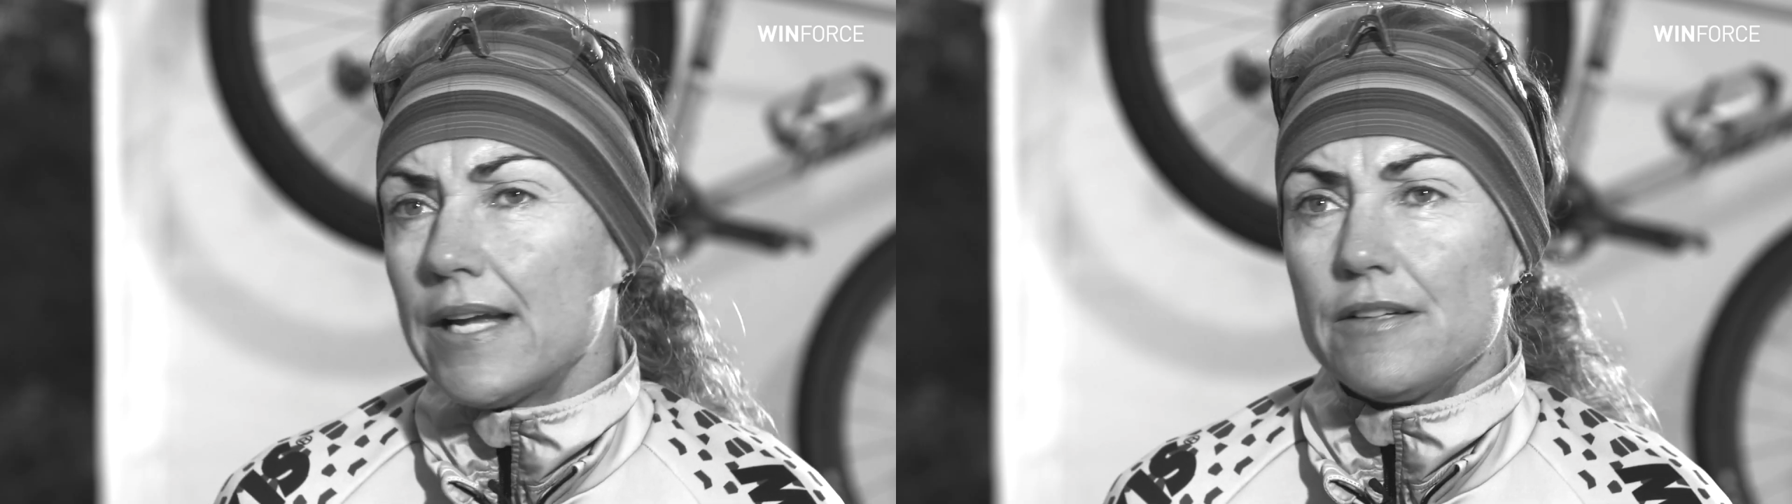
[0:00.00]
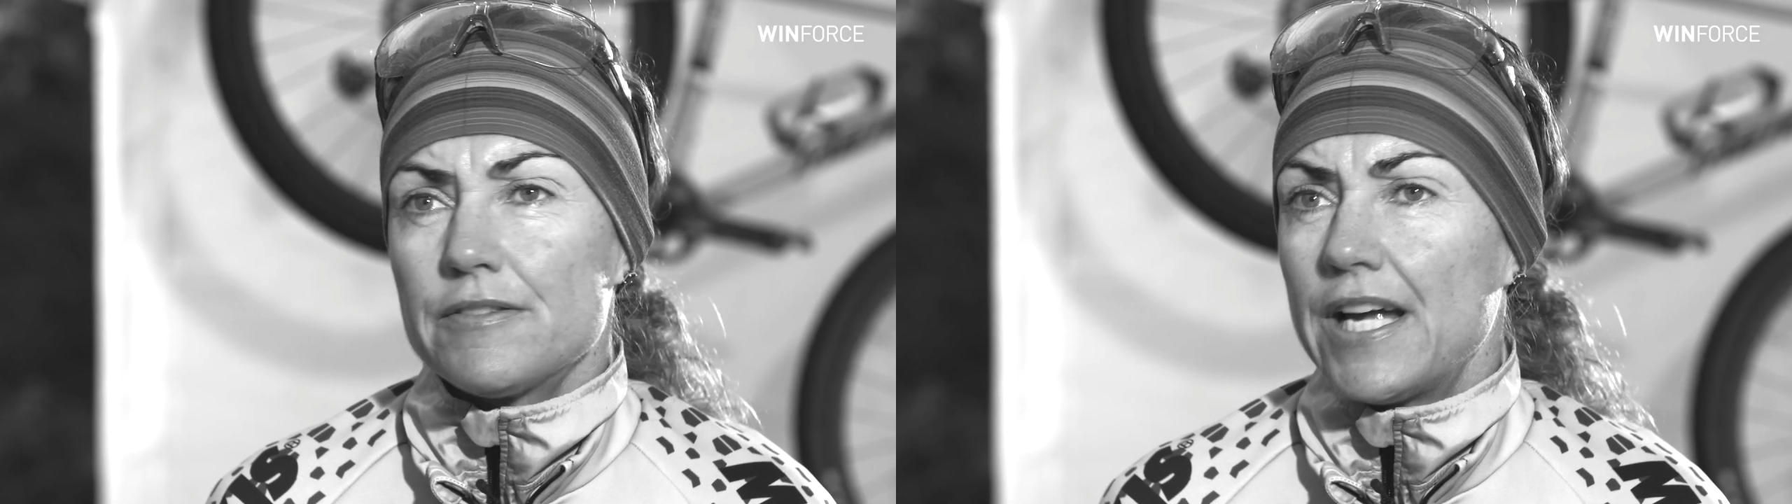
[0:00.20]

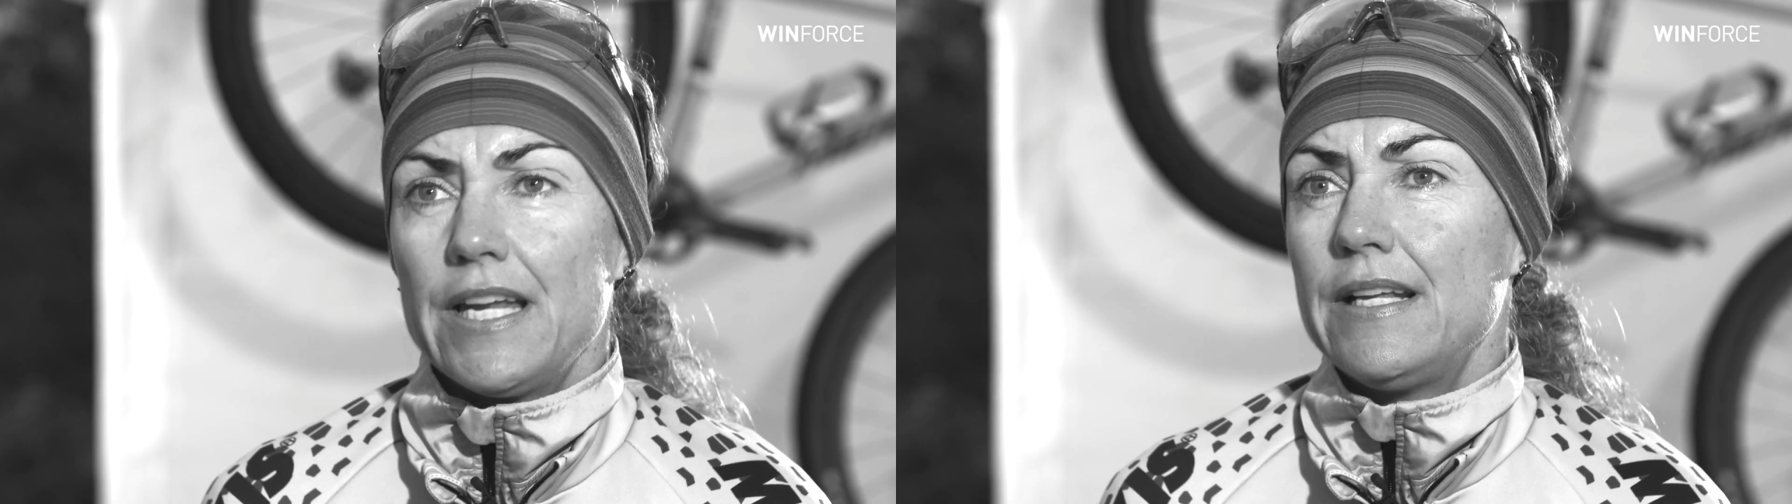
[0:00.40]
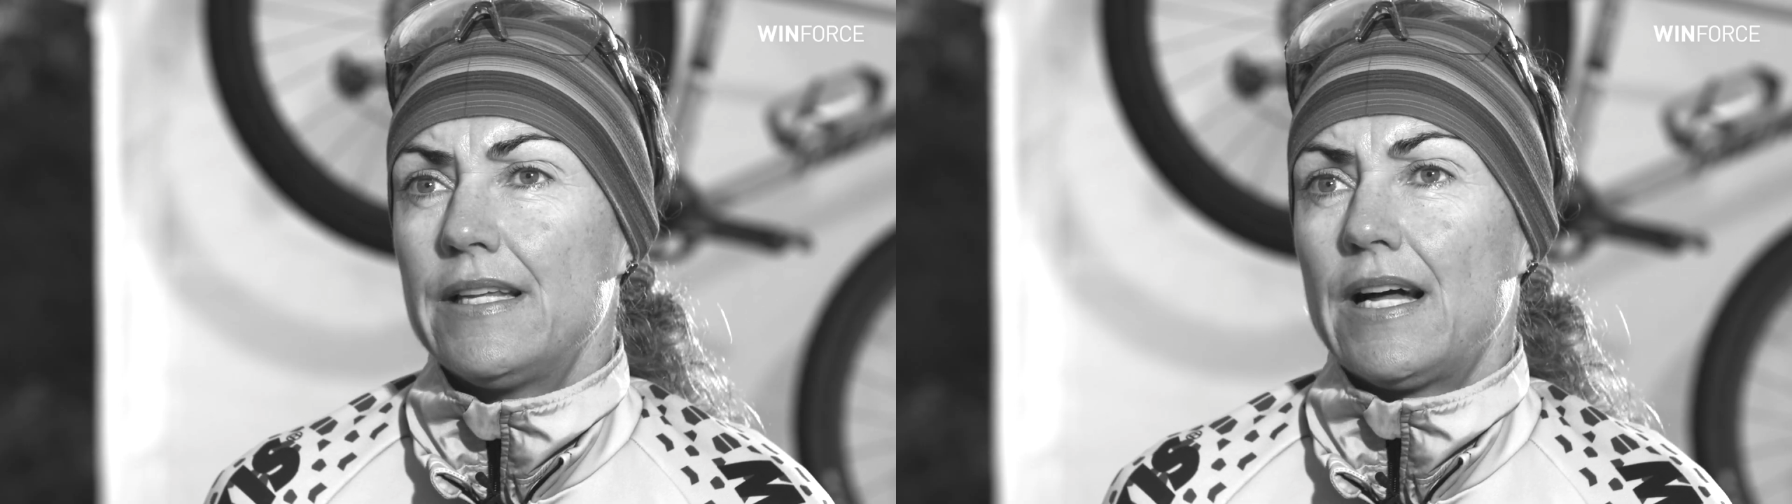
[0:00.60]
kind of
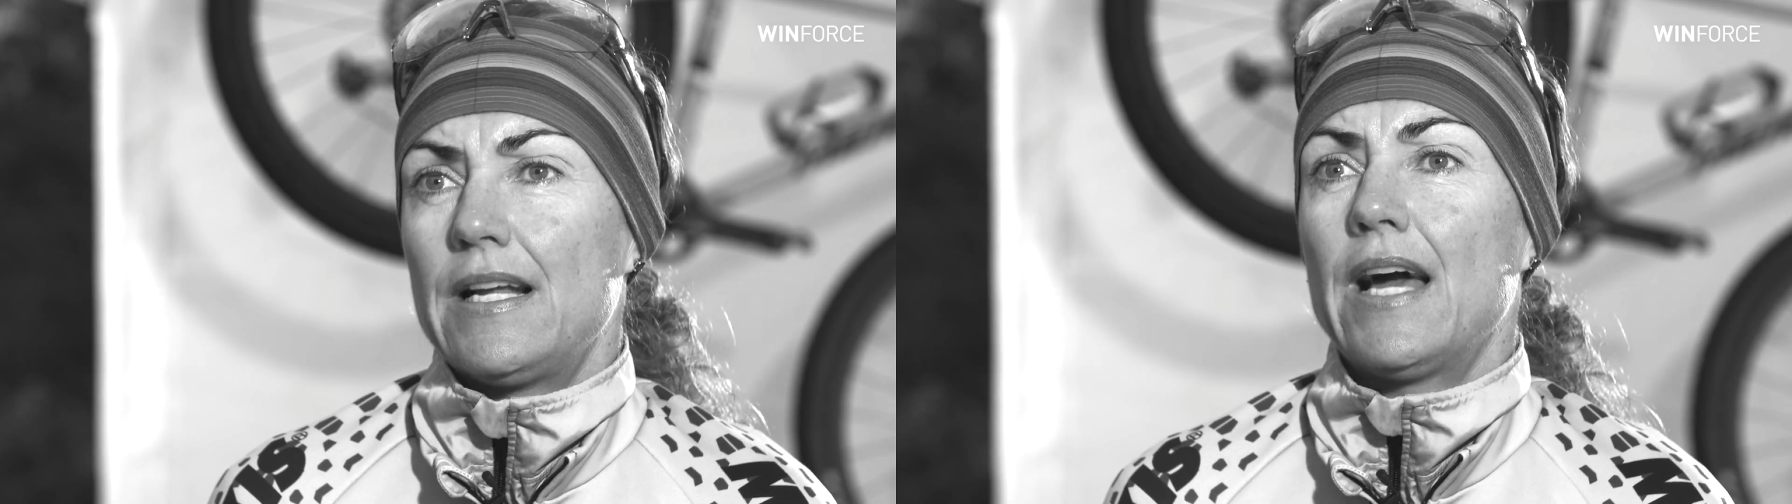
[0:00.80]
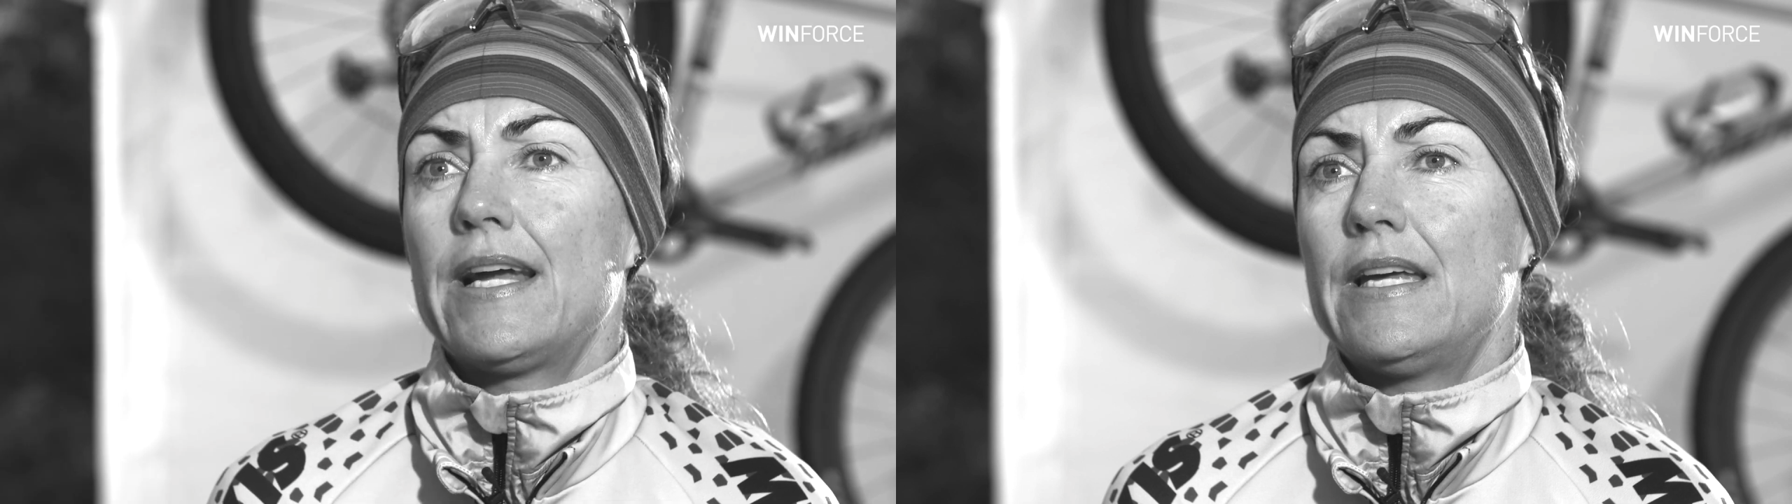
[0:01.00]
getting
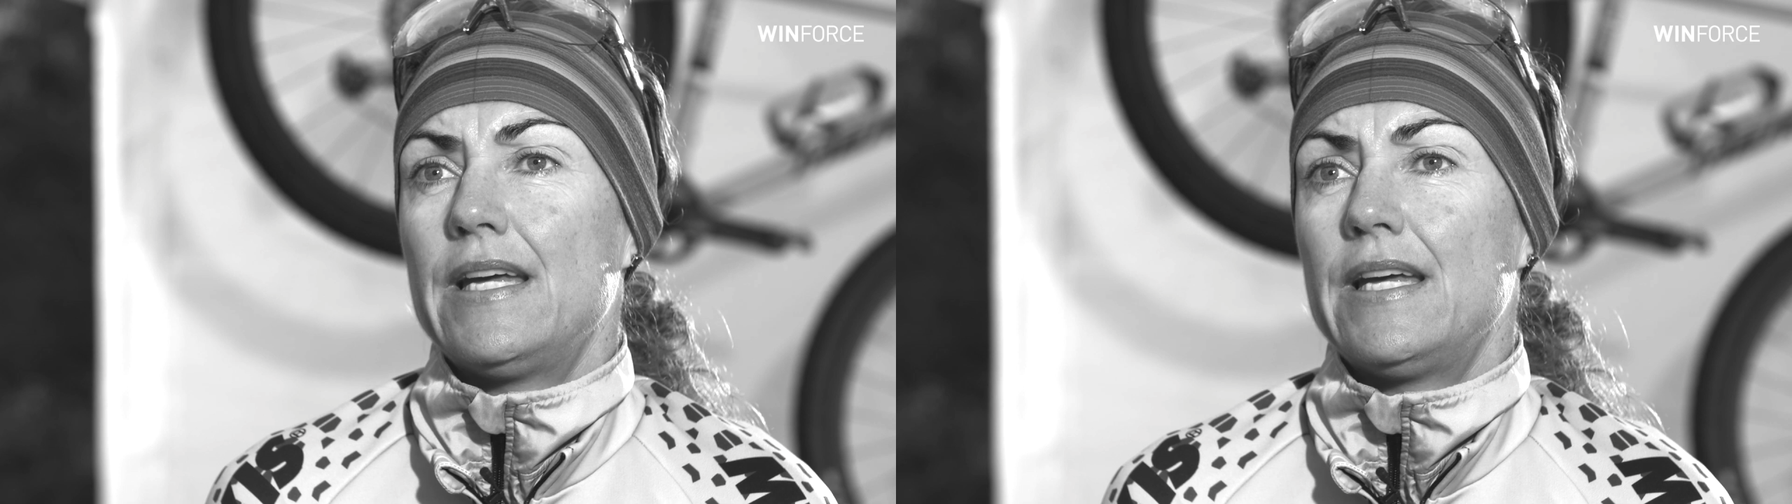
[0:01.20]
that, like,